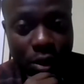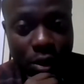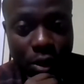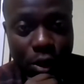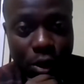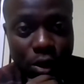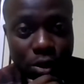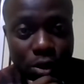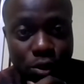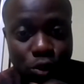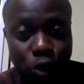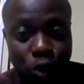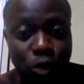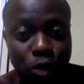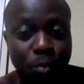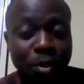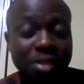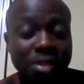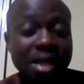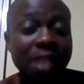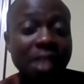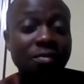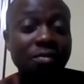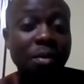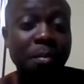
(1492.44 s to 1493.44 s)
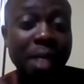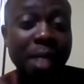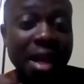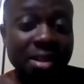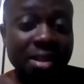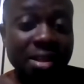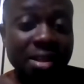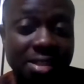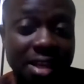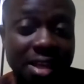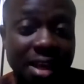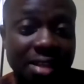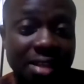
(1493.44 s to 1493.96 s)
So you must have the
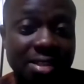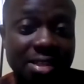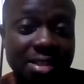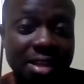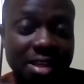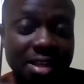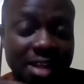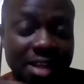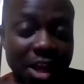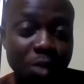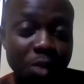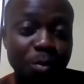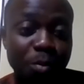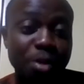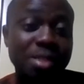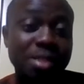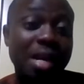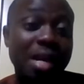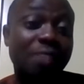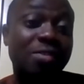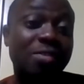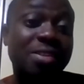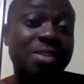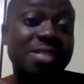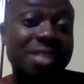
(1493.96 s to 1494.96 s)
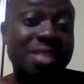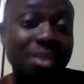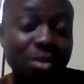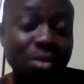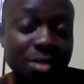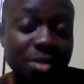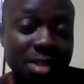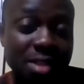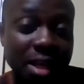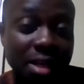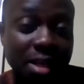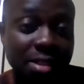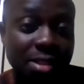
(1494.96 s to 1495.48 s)
mindset, then you must have the
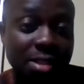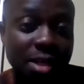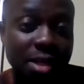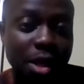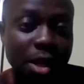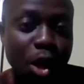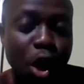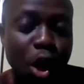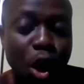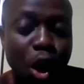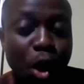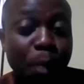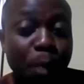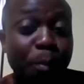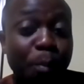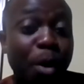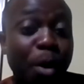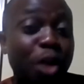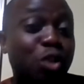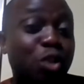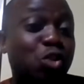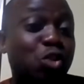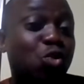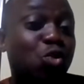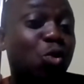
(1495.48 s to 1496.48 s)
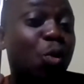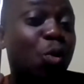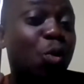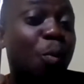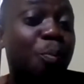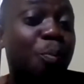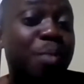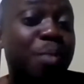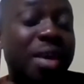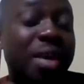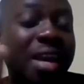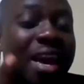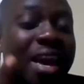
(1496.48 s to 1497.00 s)
skill set. But
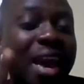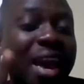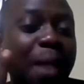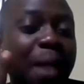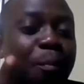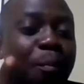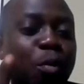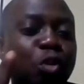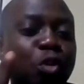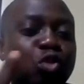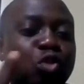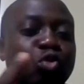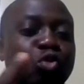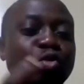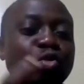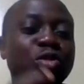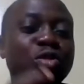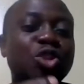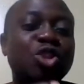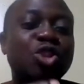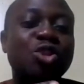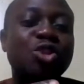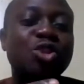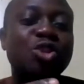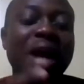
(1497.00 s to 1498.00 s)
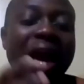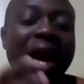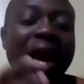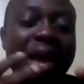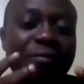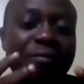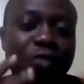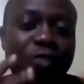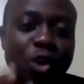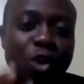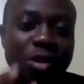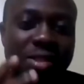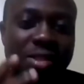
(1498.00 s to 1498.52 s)
to be able to
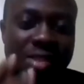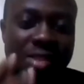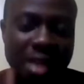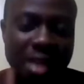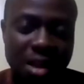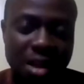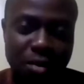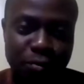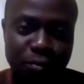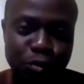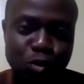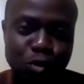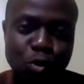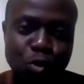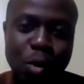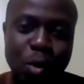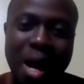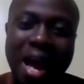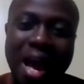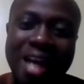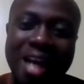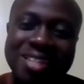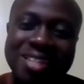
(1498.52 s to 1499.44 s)
drive yourself to